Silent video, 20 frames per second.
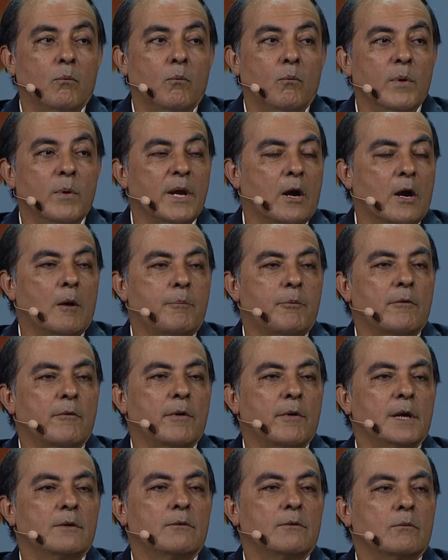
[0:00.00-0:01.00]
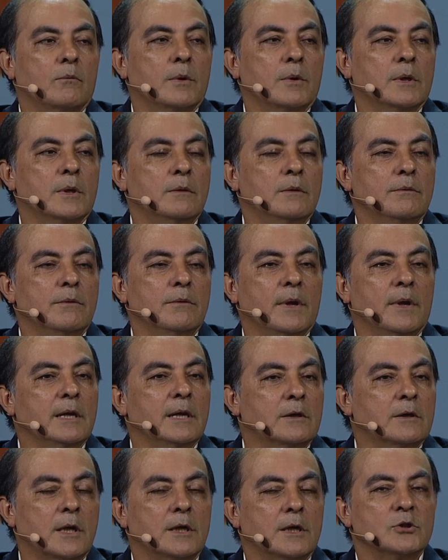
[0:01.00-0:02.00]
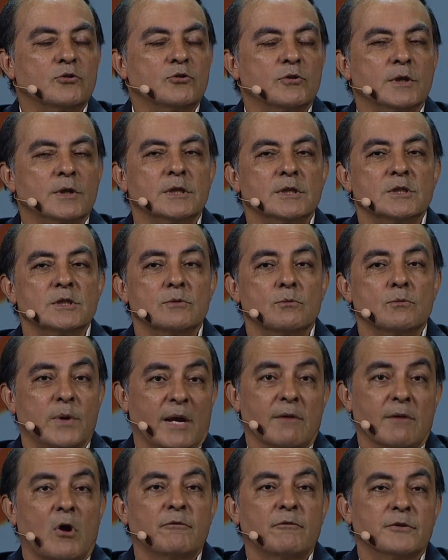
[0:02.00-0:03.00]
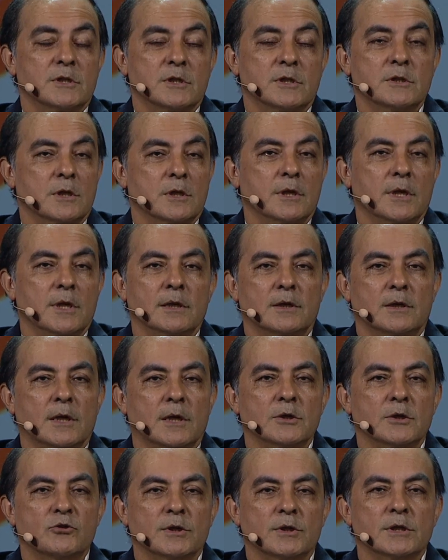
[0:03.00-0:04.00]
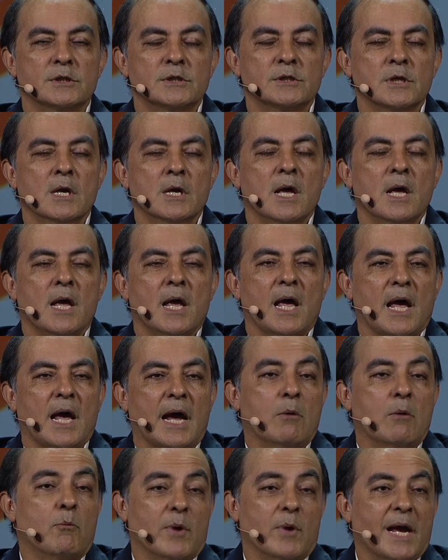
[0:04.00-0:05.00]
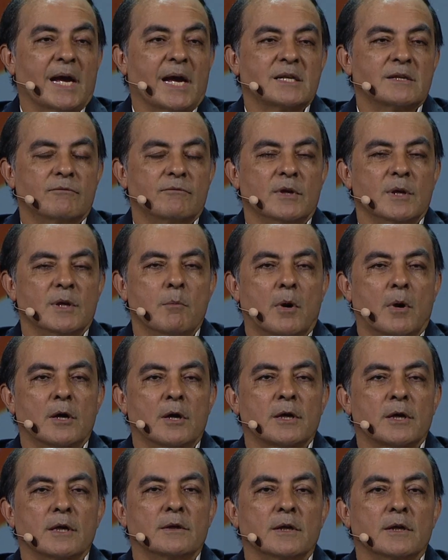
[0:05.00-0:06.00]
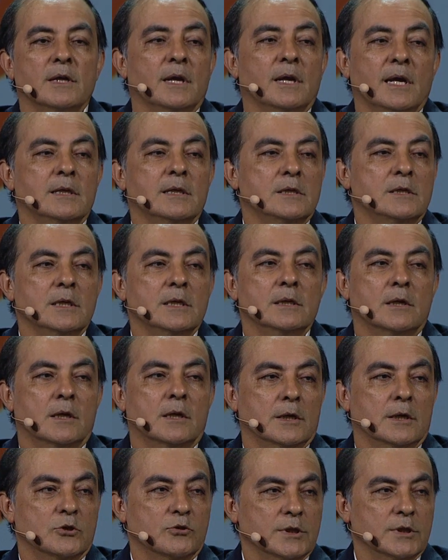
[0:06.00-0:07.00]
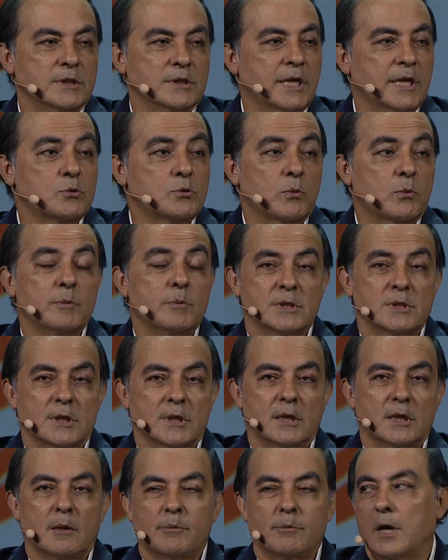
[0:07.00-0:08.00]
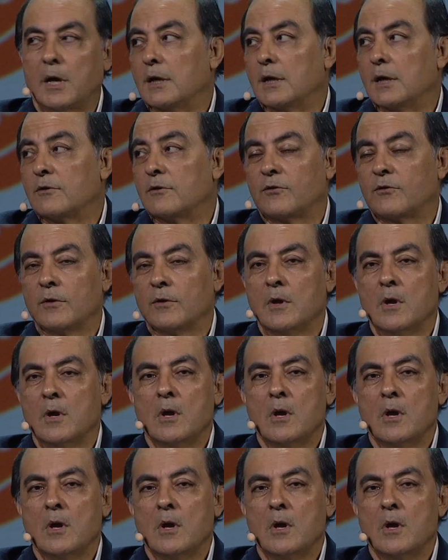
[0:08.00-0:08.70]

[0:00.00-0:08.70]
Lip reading: We operate with 8 countries. We have offices in 8 countries, and we actively market in 18 countries. That's where we sell our products.